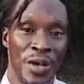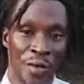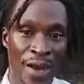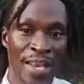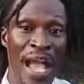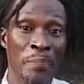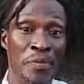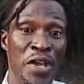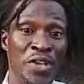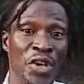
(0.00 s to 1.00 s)
Where that
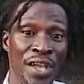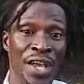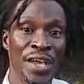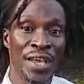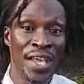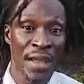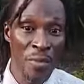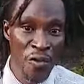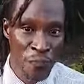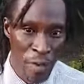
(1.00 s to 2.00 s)
picture there, they
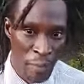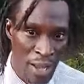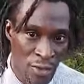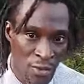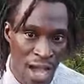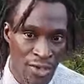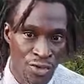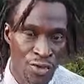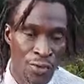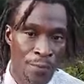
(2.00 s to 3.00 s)
move people into action.